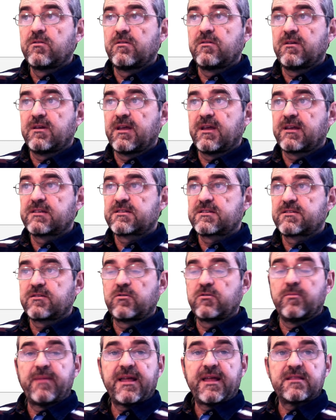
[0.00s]
The next
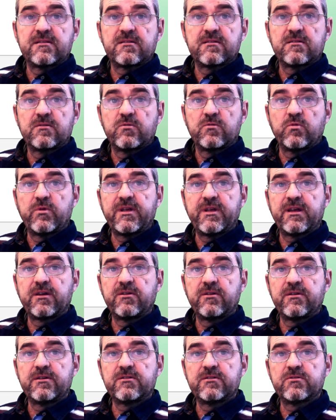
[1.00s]
command we are
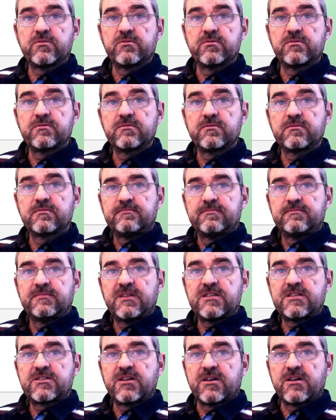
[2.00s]
going to
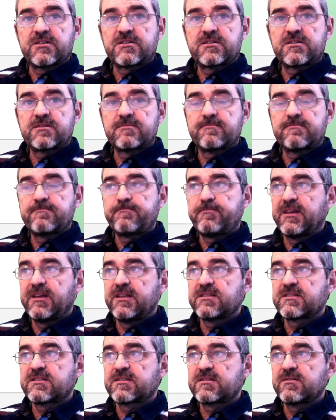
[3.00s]
discuss,
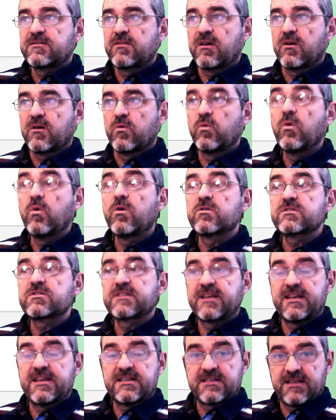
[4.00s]
it's the
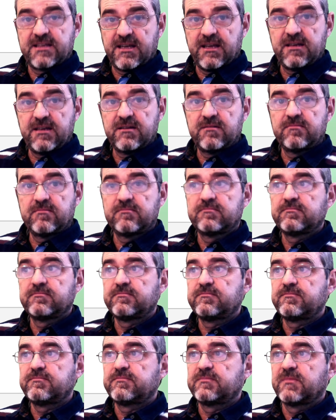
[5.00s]
worst case gain.
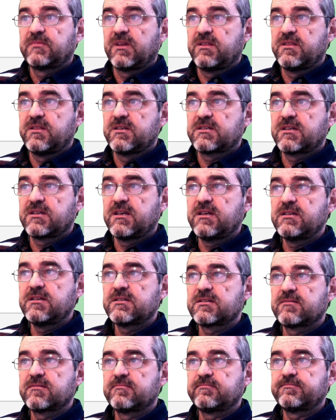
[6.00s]
In this
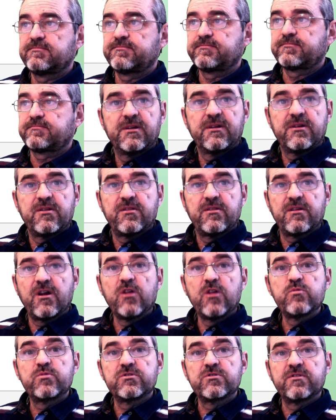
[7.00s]
case, the
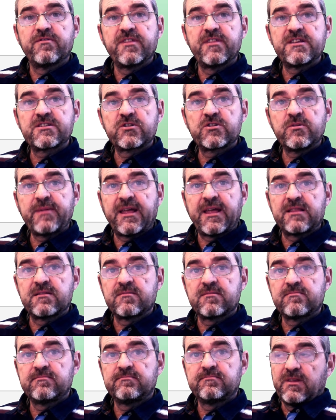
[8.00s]
output of this
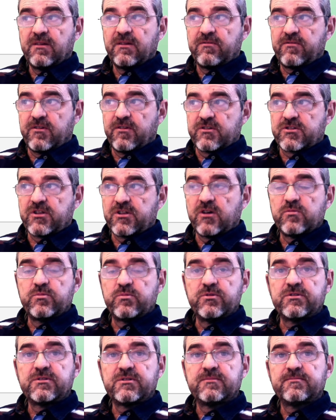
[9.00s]
command, first
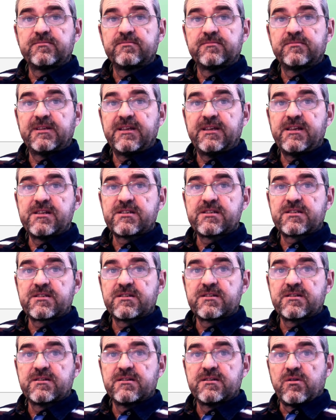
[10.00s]
output,
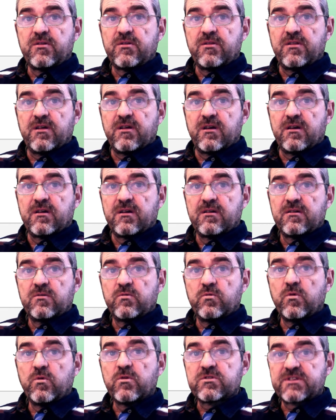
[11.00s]
is the
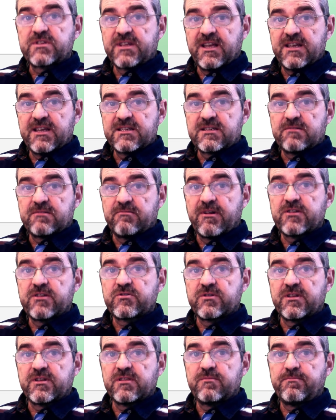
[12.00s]
worst case
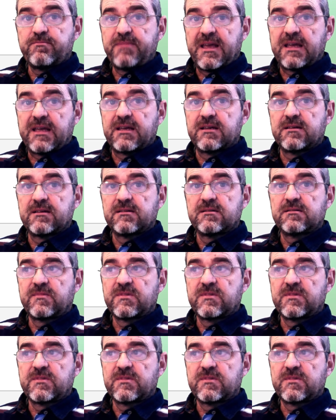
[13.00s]
resonant peak.